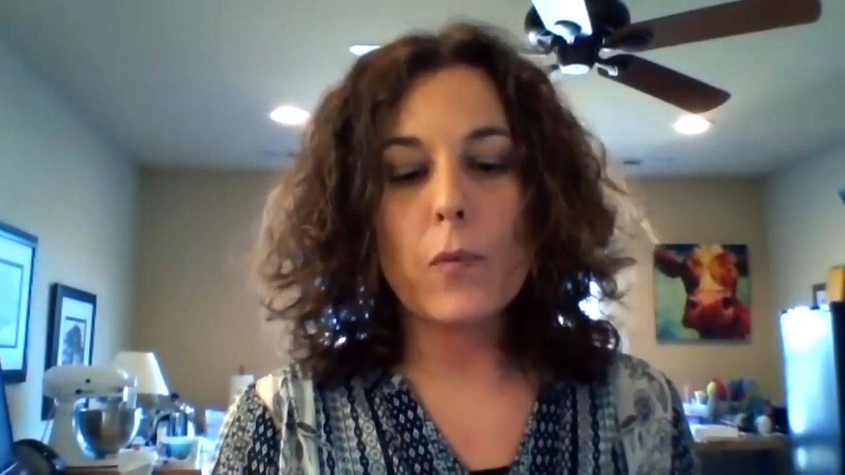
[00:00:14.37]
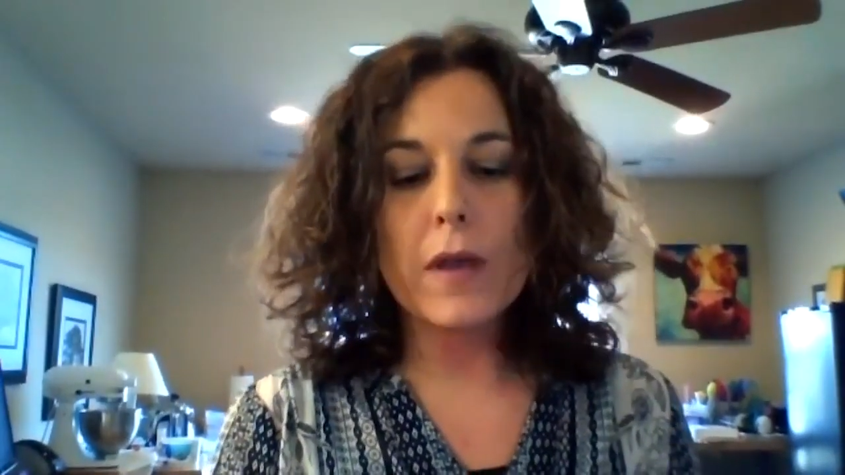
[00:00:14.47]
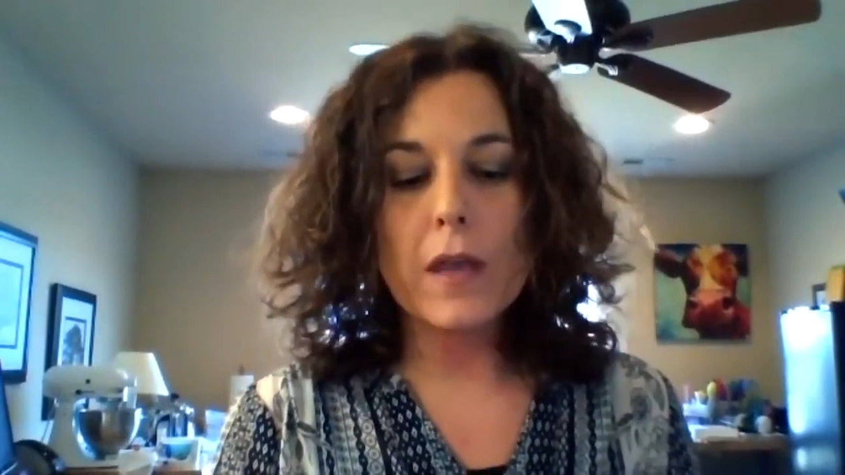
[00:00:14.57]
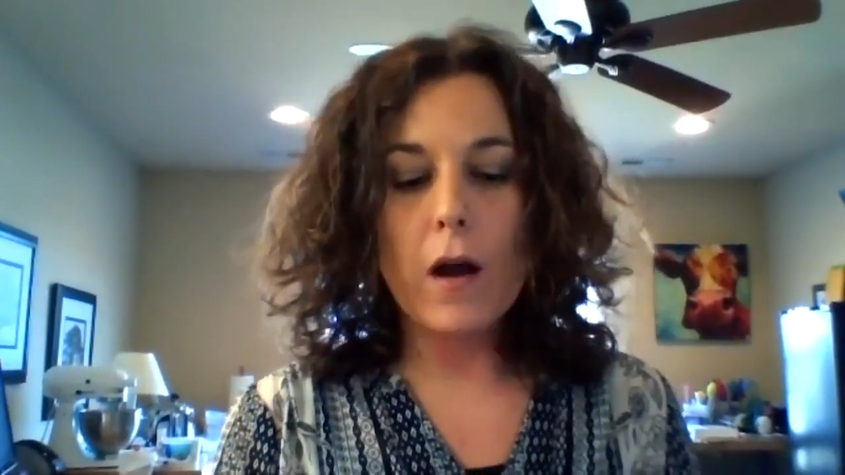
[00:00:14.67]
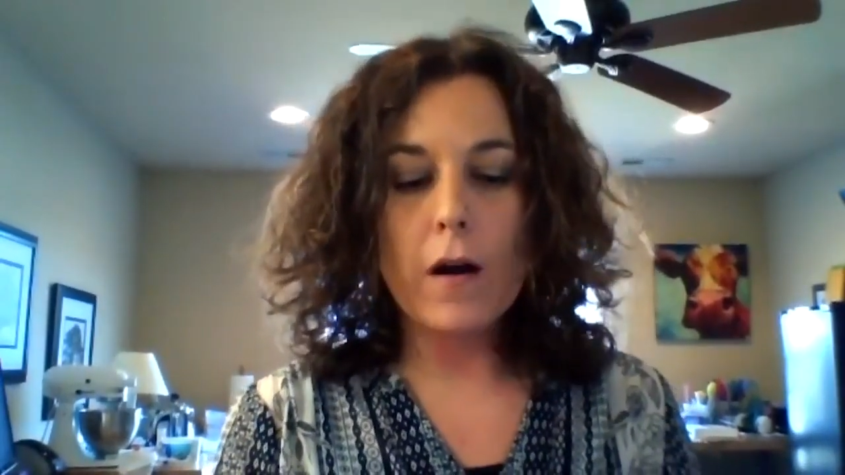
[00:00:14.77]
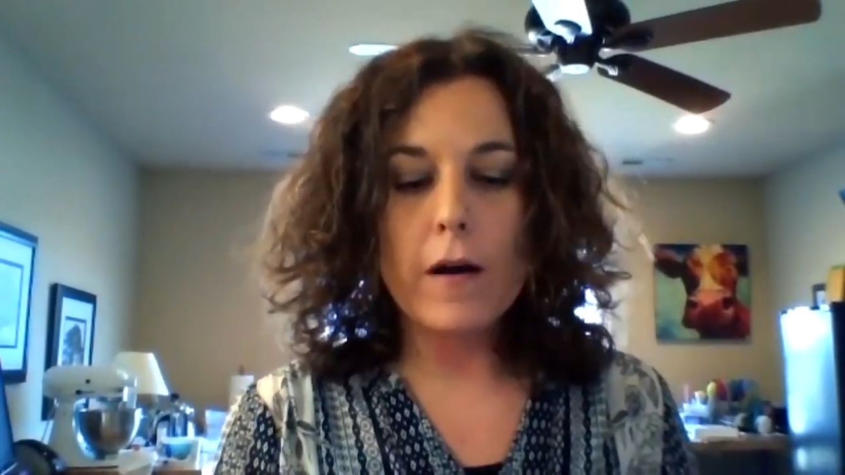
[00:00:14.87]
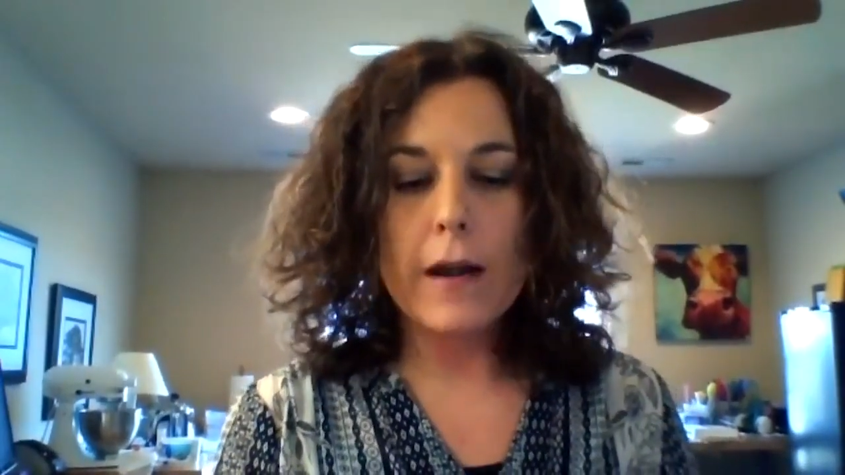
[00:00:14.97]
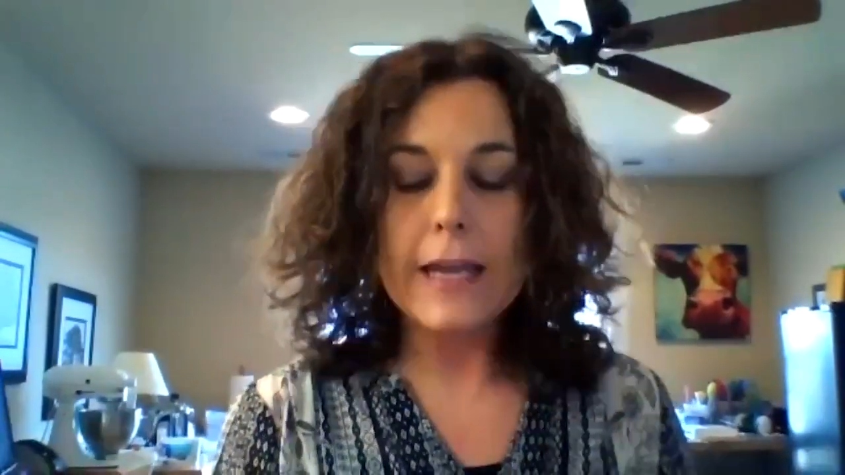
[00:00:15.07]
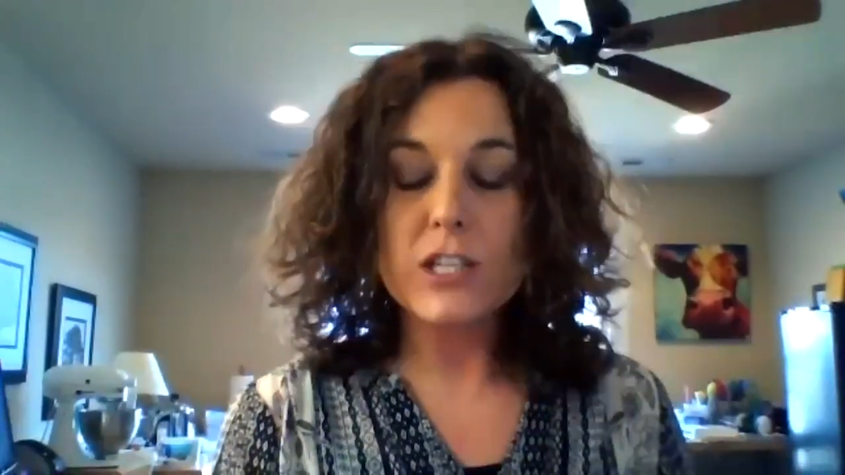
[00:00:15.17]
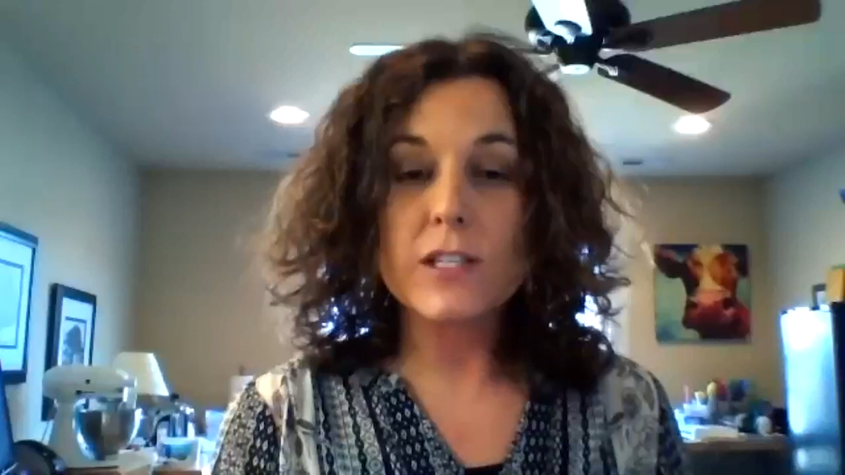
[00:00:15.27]
We are
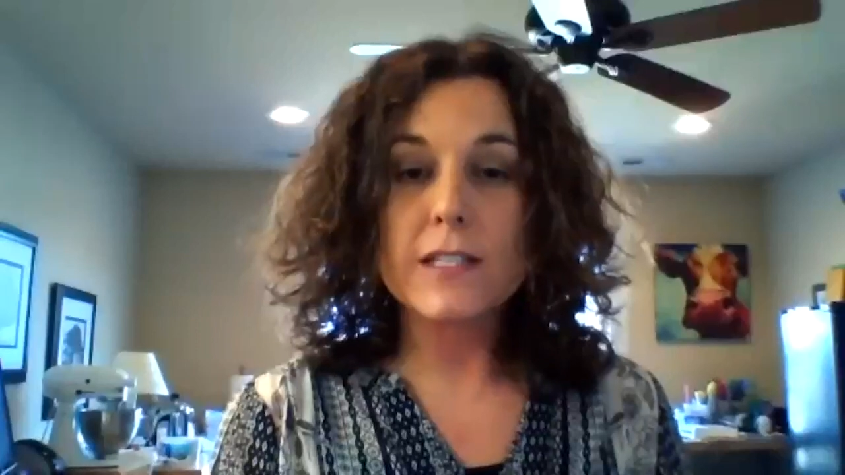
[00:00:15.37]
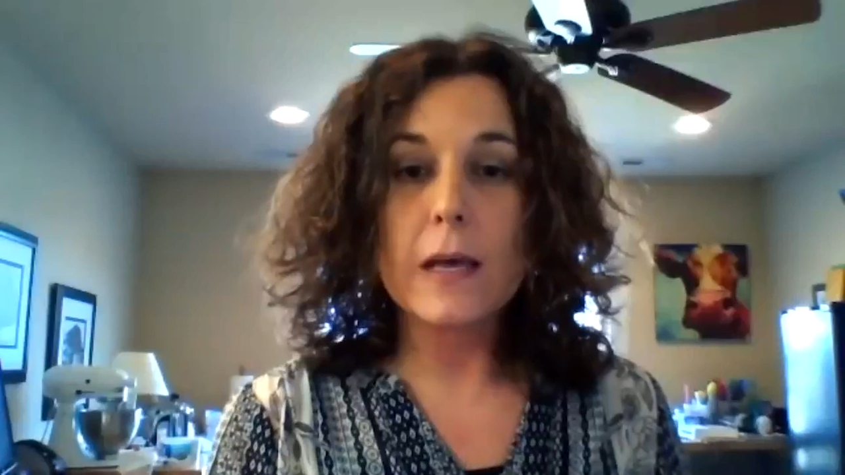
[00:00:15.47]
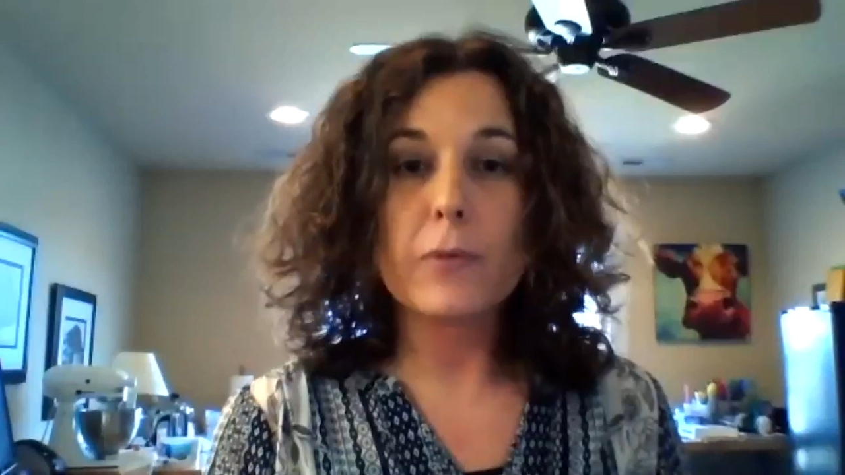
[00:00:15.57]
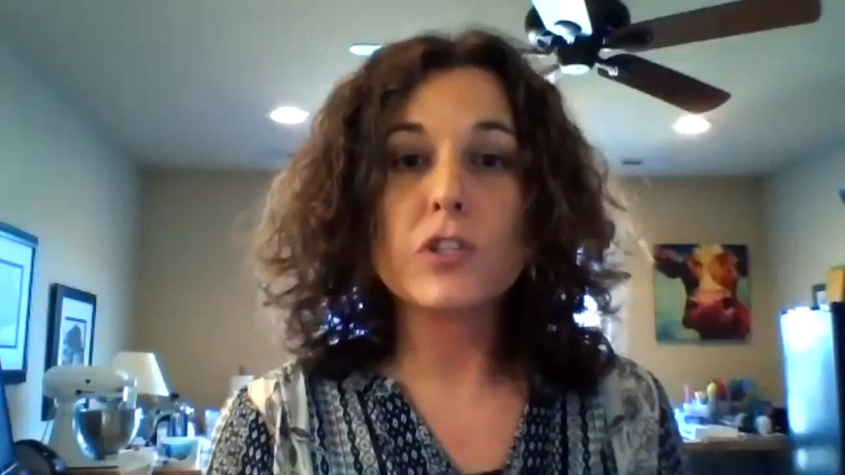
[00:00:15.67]
an agency that